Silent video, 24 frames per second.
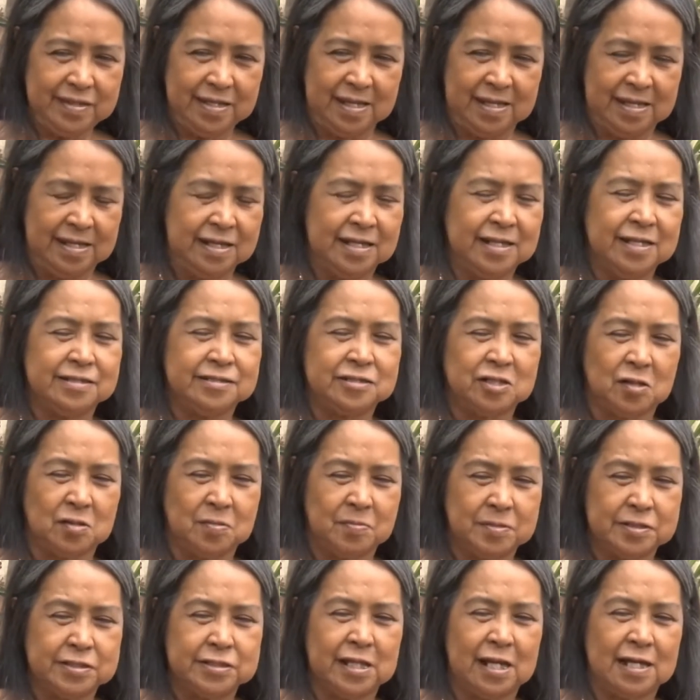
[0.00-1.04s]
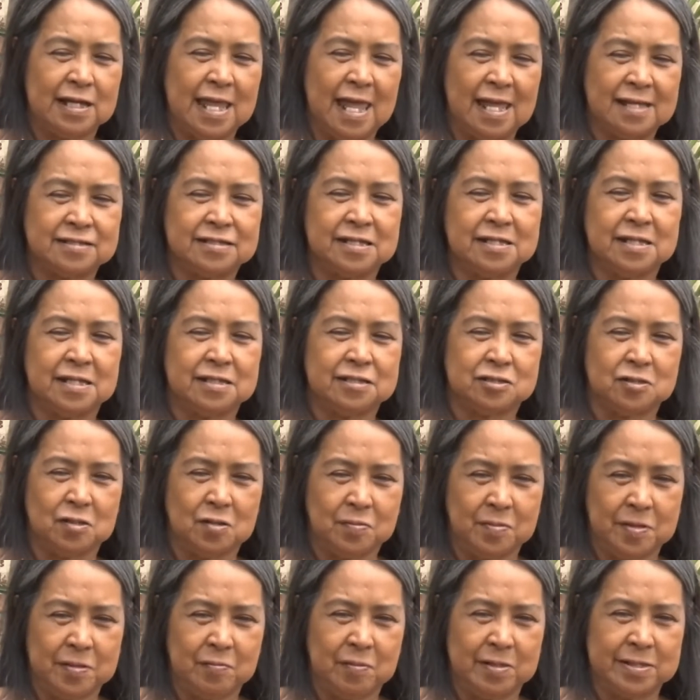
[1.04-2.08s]
And he told me, the last thing he
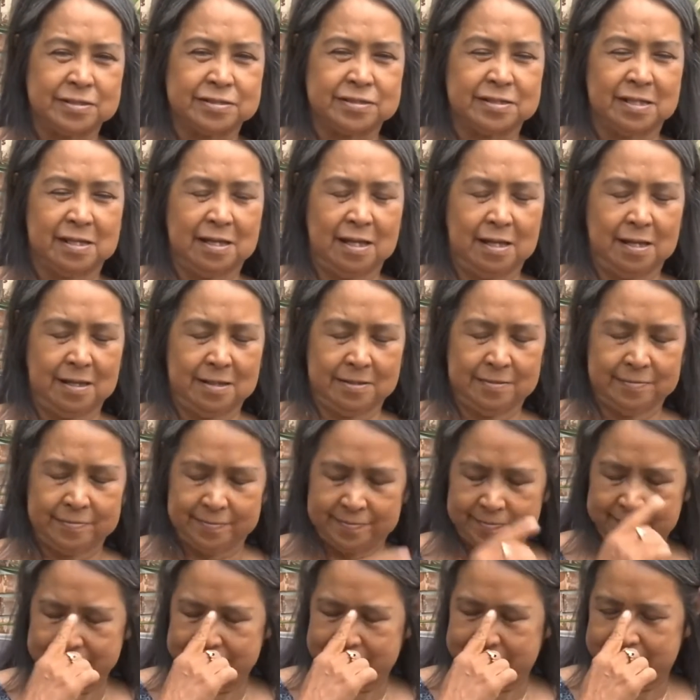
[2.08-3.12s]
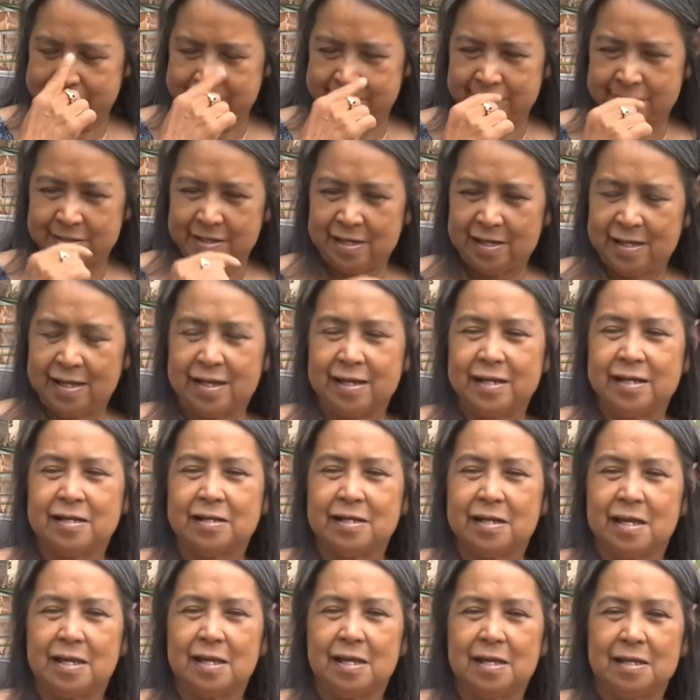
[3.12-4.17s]
told me was, uh, he,
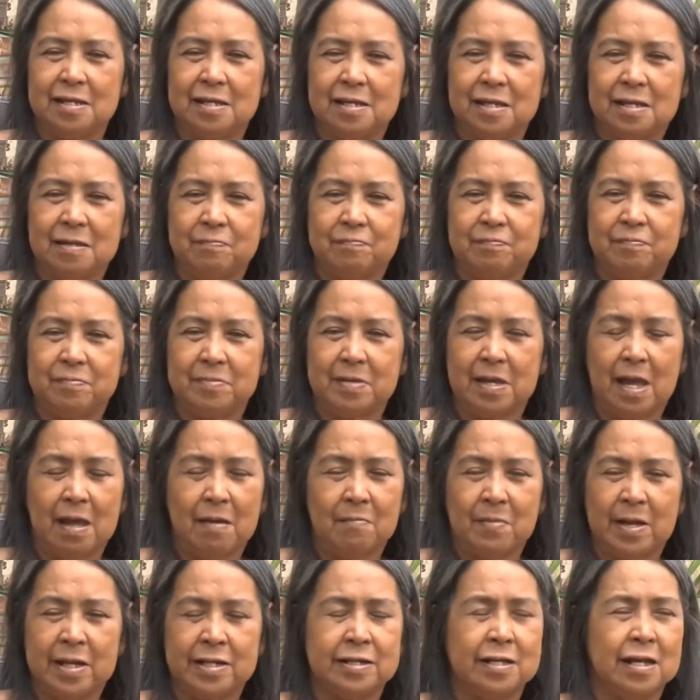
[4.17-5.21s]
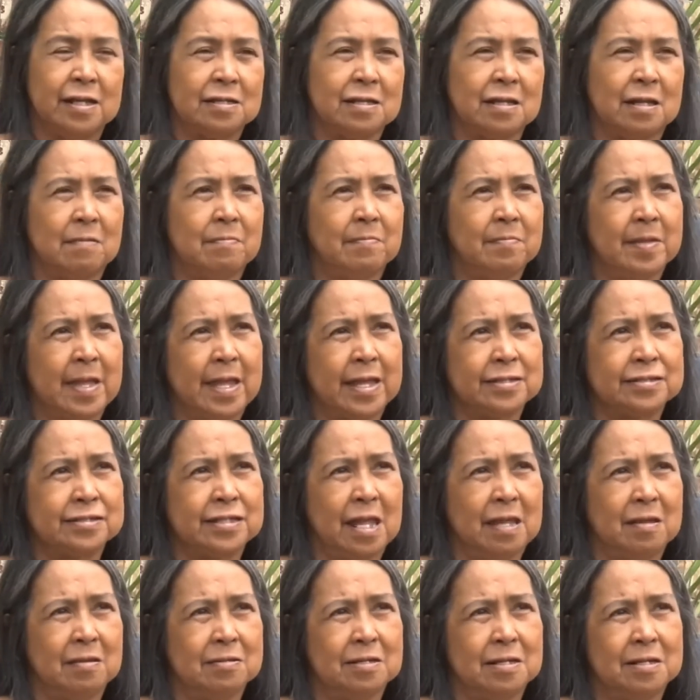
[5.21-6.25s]
if I might not come back
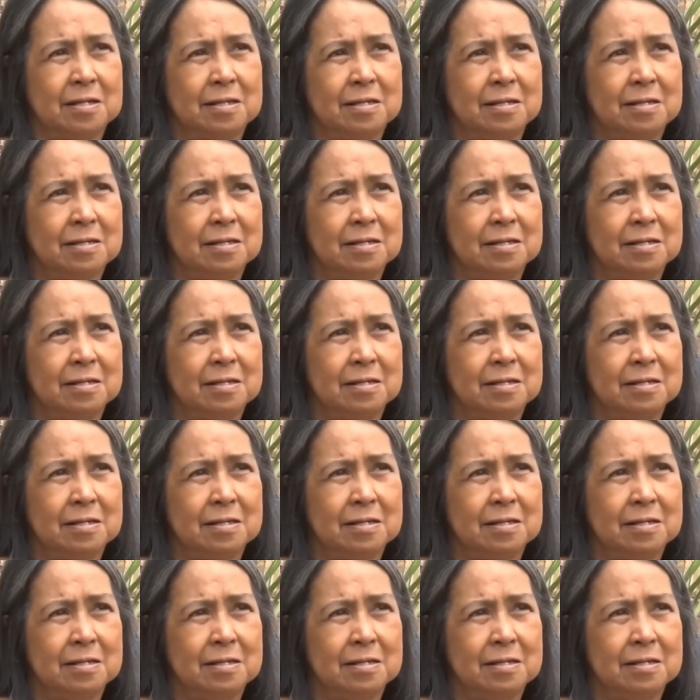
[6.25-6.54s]
down.